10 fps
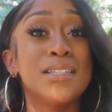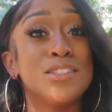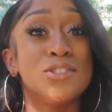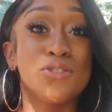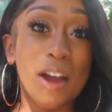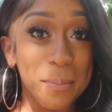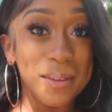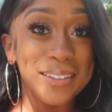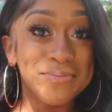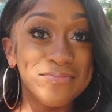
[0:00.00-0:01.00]
is
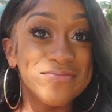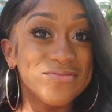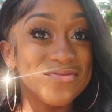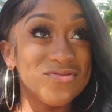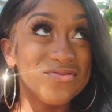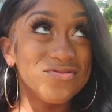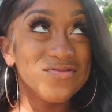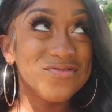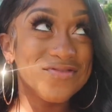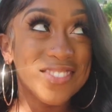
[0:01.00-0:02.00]
dropping.
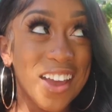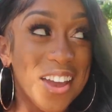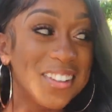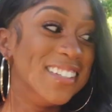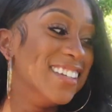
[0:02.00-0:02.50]
Okay.